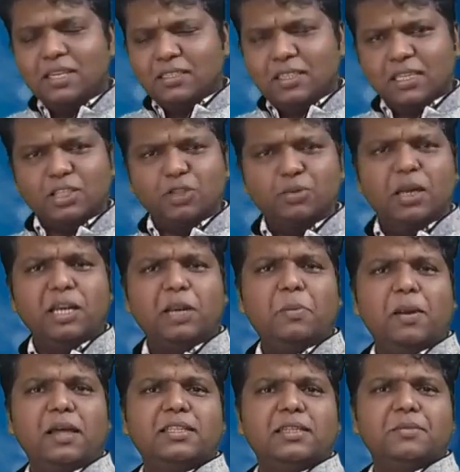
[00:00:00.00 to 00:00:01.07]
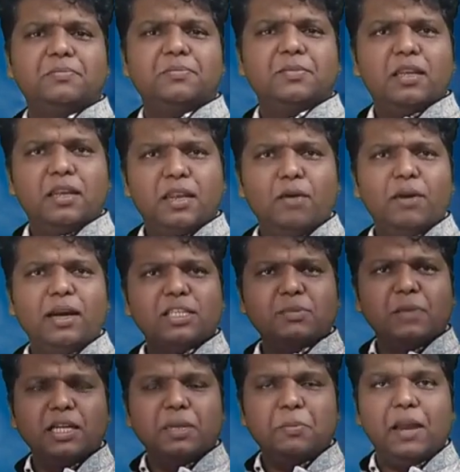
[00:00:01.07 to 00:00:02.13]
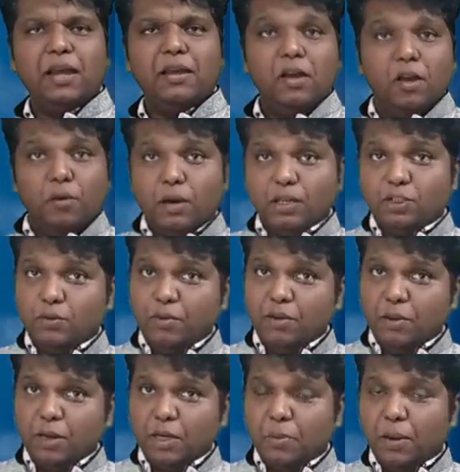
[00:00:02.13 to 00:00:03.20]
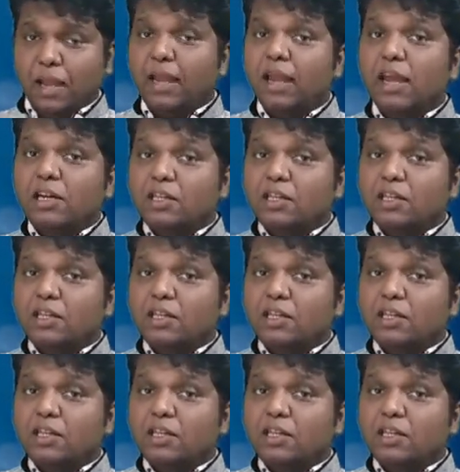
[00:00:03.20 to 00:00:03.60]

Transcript: Just to multiply them. Now let us multiply. What should we multiply?